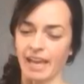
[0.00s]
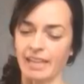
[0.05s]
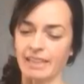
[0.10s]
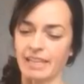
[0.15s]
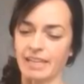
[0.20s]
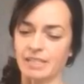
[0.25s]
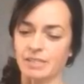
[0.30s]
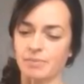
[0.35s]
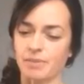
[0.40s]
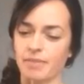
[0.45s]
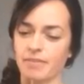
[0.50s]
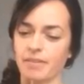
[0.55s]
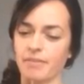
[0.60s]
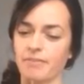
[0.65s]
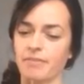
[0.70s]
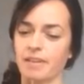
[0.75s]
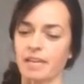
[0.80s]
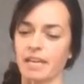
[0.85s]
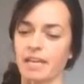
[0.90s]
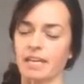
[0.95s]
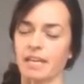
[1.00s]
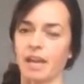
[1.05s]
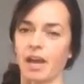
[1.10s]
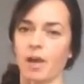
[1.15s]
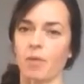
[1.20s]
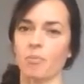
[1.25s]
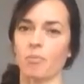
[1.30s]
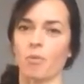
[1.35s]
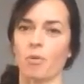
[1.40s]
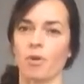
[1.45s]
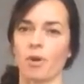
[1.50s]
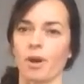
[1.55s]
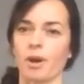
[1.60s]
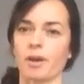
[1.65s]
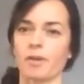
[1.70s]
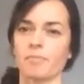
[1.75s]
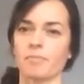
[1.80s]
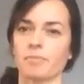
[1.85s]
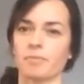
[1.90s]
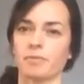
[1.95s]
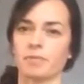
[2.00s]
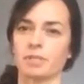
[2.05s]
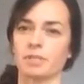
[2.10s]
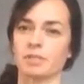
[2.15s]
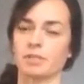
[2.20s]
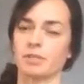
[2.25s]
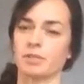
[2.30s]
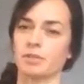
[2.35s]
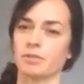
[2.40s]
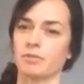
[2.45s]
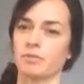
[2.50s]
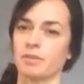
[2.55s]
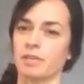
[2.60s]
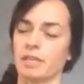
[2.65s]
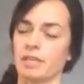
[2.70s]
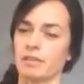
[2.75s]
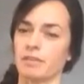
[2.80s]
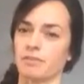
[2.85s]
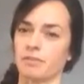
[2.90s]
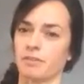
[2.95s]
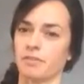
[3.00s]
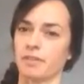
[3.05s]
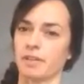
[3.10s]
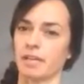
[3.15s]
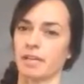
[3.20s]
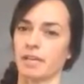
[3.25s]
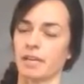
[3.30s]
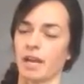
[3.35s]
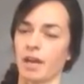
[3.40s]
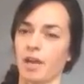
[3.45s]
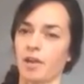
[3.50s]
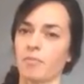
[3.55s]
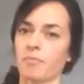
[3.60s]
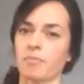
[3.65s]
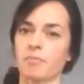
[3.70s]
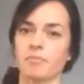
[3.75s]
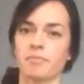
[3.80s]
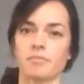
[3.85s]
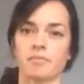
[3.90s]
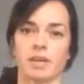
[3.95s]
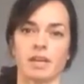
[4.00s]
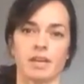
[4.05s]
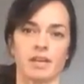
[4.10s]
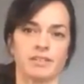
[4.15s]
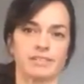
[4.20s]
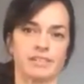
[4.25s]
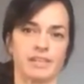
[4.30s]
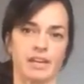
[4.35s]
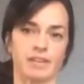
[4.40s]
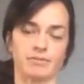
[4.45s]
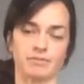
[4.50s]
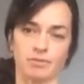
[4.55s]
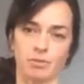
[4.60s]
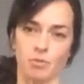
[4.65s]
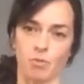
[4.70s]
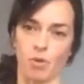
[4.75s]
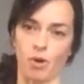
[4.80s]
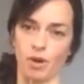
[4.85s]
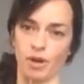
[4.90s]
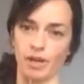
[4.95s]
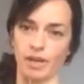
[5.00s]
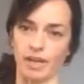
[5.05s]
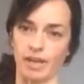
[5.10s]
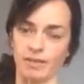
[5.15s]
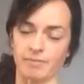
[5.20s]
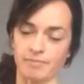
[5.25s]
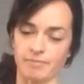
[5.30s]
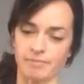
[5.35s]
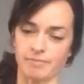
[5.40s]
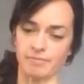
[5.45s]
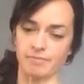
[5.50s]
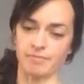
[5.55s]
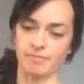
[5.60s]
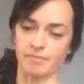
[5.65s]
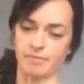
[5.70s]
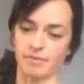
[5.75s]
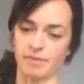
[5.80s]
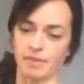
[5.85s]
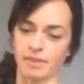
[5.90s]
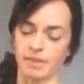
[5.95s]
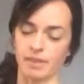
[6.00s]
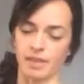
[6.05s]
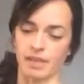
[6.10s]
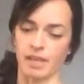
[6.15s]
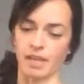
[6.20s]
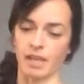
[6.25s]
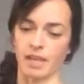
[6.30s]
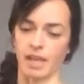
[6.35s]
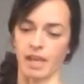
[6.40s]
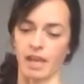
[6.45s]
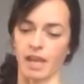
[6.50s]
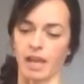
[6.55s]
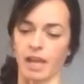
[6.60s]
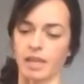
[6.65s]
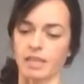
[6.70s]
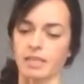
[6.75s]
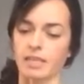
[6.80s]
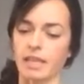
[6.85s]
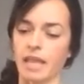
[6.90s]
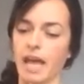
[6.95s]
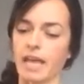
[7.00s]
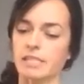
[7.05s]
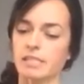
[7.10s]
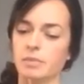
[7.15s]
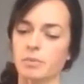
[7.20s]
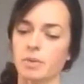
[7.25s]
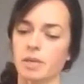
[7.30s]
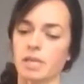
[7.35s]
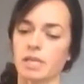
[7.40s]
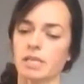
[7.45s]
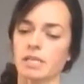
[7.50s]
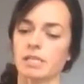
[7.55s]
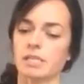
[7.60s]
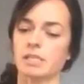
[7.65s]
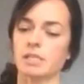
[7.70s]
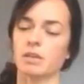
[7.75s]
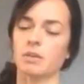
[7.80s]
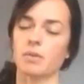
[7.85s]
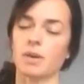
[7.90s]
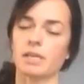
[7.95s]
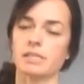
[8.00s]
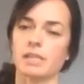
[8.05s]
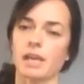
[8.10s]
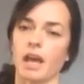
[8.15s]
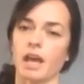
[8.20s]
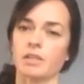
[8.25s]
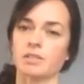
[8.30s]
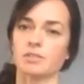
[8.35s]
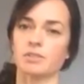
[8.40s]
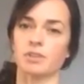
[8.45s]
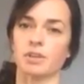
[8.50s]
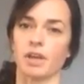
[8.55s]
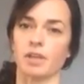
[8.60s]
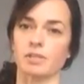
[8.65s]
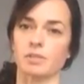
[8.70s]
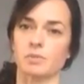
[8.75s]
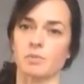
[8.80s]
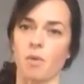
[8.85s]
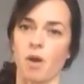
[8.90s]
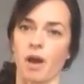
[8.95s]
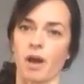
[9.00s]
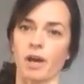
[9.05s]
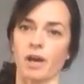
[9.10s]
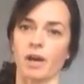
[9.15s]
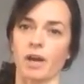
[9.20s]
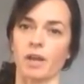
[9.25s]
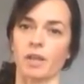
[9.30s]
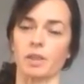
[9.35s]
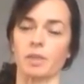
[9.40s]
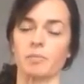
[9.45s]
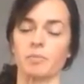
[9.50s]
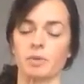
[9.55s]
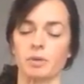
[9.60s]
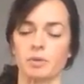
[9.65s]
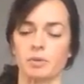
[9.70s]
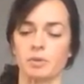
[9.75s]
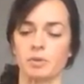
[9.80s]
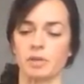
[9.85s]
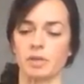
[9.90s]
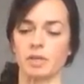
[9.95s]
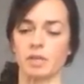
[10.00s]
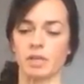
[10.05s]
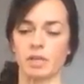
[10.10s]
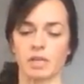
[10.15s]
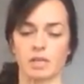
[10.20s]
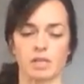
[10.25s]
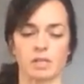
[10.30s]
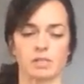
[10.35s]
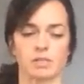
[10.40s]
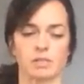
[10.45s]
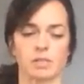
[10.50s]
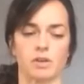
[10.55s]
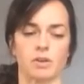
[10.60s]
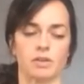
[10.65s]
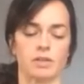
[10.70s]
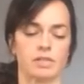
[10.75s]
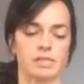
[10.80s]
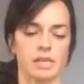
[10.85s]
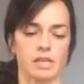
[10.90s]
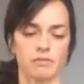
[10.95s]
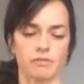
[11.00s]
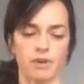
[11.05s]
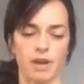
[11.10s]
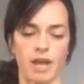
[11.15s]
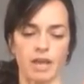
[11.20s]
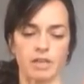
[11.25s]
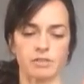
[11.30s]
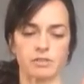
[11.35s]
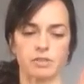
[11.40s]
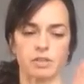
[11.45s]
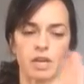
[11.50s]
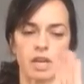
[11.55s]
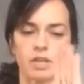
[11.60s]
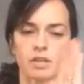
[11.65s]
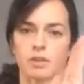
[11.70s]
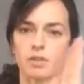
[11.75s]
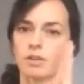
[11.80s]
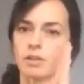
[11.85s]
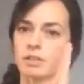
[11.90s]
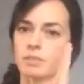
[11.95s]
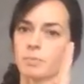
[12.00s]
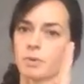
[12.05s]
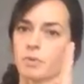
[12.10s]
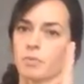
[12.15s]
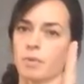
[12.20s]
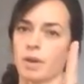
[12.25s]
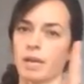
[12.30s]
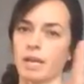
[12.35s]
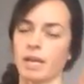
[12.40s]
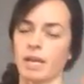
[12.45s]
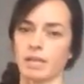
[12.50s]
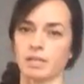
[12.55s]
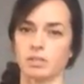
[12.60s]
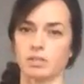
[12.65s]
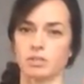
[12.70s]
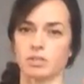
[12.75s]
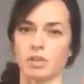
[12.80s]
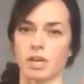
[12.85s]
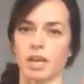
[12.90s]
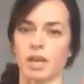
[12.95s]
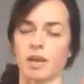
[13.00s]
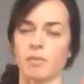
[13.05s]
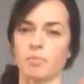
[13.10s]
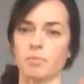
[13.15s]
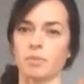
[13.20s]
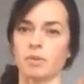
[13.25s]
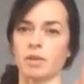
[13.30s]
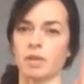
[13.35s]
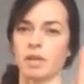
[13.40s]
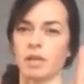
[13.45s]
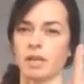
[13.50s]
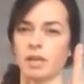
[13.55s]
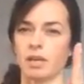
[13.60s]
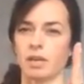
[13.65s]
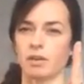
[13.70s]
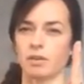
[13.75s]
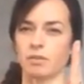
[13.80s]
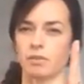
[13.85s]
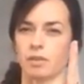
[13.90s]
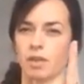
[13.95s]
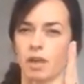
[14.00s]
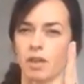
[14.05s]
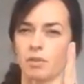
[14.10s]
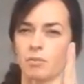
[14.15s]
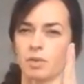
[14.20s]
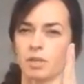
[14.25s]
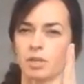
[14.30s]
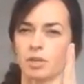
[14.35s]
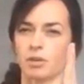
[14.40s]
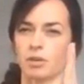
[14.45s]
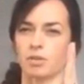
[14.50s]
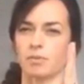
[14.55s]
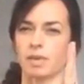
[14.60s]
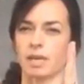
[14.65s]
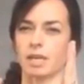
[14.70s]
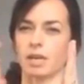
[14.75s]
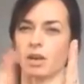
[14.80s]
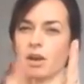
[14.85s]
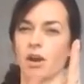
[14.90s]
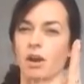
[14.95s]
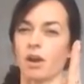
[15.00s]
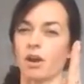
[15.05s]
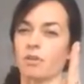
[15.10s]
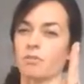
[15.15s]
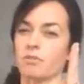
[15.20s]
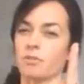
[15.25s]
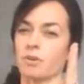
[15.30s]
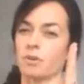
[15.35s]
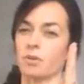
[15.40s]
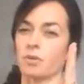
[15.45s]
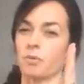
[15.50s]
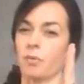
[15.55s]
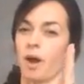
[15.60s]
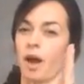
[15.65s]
And next we have the Vietnam War. We're just doing the V for Vietnam and our sign for war again. And the last one is U.S. astronauts walk on the moon. So the sign for astronaut, you're going to put one hand straight up. The other one you're going to make an R for a